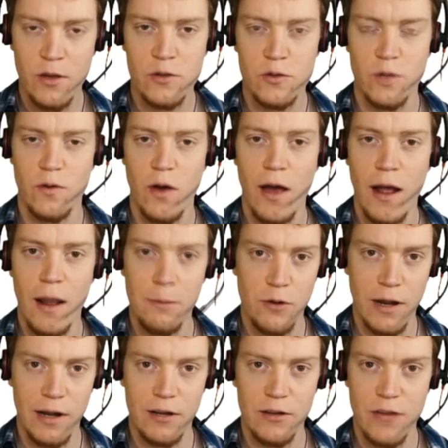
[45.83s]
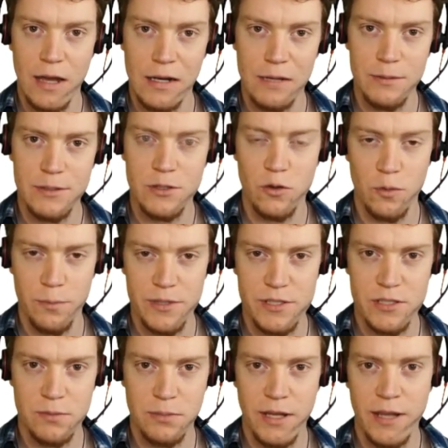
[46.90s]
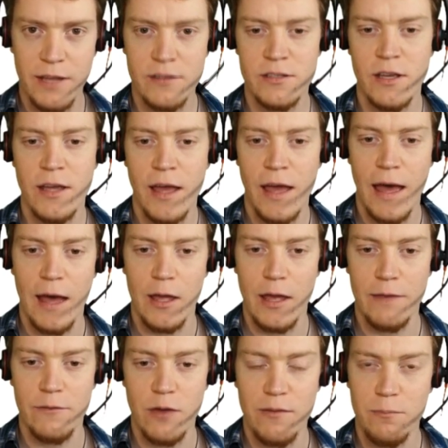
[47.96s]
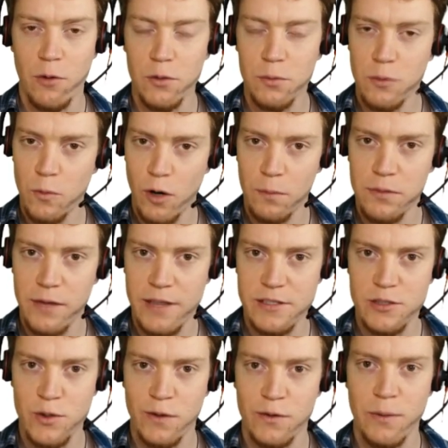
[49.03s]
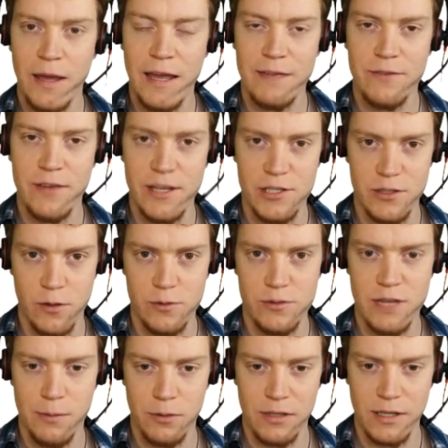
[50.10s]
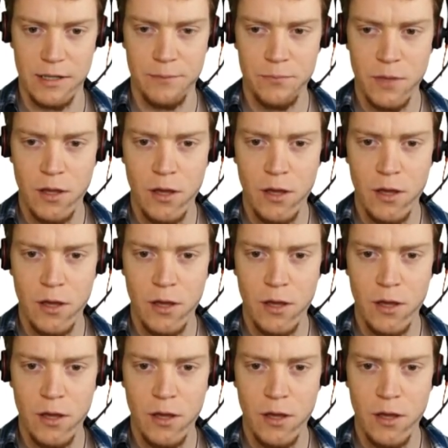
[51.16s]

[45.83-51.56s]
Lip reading: So if you are upgrading to the unlimited or business plans, if you have multiple workplaces, you have to pay for each of those separately.